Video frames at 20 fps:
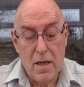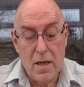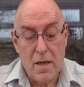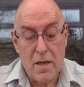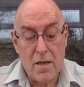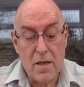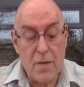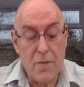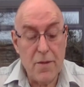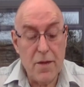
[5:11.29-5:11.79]

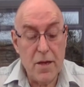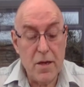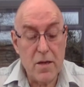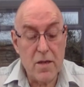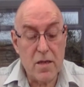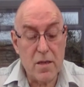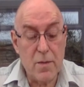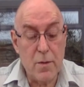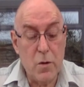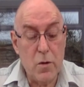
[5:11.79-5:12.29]
Something
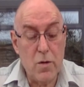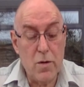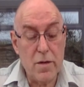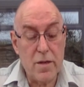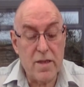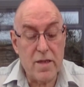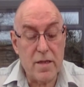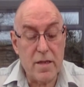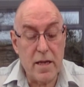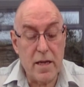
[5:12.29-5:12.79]
small
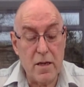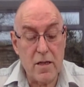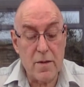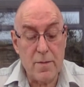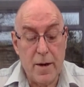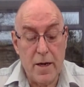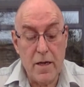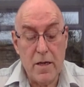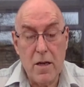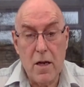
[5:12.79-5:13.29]
stings
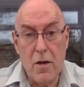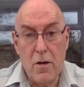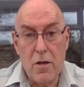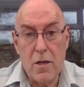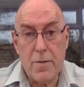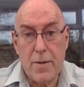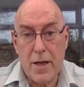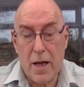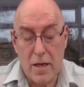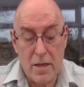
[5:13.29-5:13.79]
my
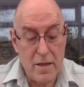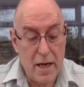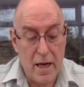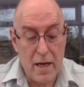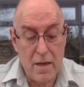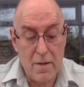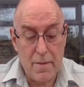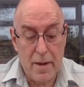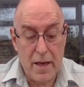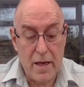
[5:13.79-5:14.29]
nose, but I
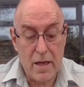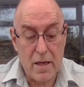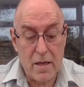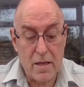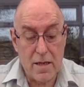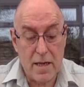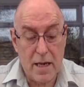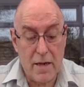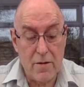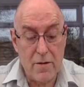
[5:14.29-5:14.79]
daren't make a
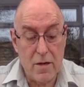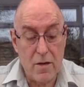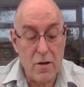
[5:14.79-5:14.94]
sound.